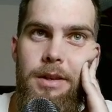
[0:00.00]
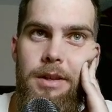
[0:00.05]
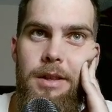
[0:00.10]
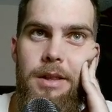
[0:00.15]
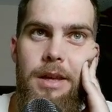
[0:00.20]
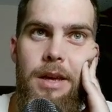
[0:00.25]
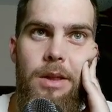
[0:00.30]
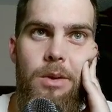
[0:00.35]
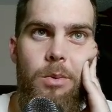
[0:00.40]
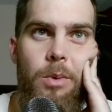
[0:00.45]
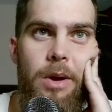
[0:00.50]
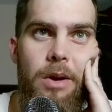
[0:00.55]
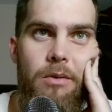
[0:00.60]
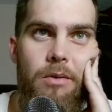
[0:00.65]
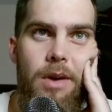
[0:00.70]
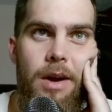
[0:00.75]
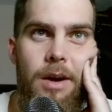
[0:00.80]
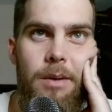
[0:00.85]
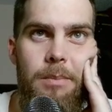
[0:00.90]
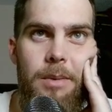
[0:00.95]
The other way
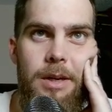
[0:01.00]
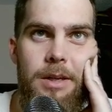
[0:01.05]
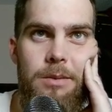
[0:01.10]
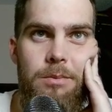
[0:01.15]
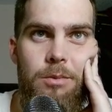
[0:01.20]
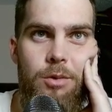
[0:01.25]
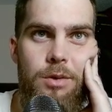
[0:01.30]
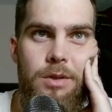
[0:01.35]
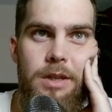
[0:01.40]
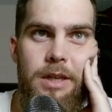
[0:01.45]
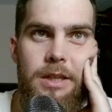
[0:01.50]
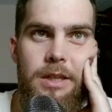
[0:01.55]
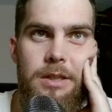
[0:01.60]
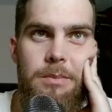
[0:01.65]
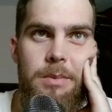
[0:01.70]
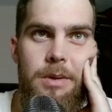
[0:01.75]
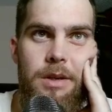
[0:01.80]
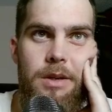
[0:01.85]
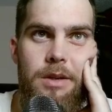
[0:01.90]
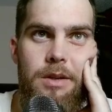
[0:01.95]
around makes more sense
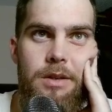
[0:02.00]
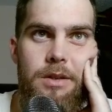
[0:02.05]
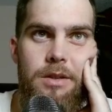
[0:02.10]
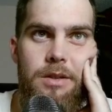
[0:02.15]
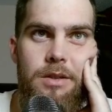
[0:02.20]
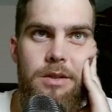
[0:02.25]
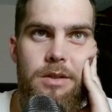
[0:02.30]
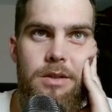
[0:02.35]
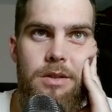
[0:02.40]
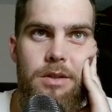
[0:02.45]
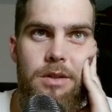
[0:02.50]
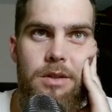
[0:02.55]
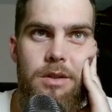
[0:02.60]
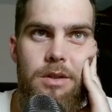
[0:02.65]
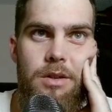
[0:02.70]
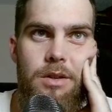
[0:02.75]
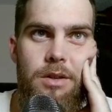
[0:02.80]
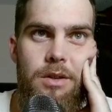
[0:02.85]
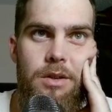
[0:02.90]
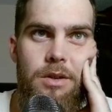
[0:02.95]
because
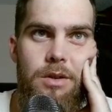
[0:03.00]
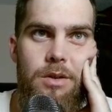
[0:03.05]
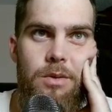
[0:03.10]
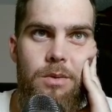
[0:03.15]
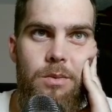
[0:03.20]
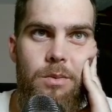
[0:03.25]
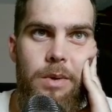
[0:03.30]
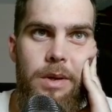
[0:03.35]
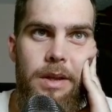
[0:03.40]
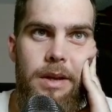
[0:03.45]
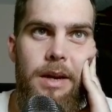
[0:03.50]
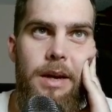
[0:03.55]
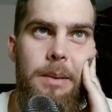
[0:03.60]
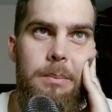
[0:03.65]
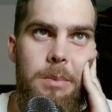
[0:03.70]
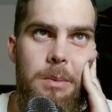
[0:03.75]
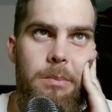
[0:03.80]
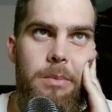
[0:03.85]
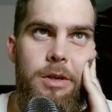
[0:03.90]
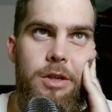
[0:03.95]
we then
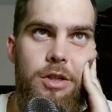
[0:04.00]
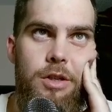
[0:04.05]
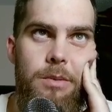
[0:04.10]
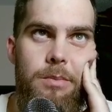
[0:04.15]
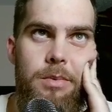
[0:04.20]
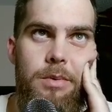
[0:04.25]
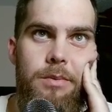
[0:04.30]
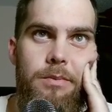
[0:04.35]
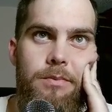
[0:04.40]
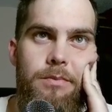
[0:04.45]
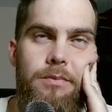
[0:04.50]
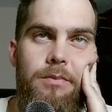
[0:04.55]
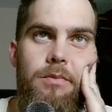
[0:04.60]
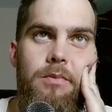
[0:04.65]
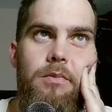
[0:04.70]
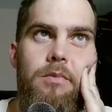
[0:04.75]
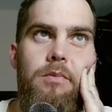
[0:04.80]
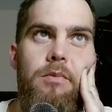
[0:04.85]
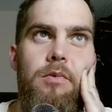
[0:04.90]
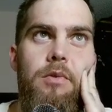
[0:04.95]
up a bishop.
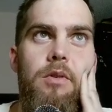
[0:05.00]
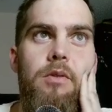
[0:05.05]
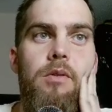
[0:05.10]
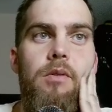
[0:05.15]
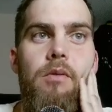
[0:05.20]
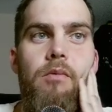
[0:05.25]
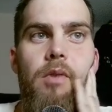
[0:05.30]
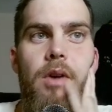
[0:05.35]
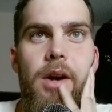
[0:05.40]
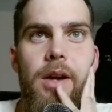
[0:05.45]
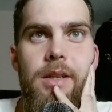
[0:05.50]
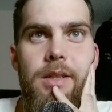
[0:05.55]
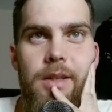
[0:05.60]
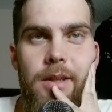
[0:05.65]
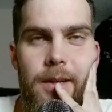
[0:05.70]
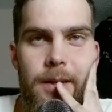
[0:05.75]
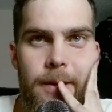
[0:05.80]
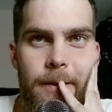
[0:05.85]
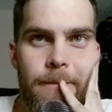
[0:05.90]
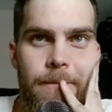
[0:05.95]
Right,
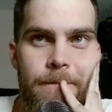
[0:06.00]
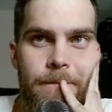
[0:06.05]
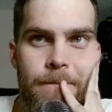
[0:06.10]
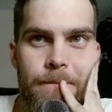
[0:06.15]
okay.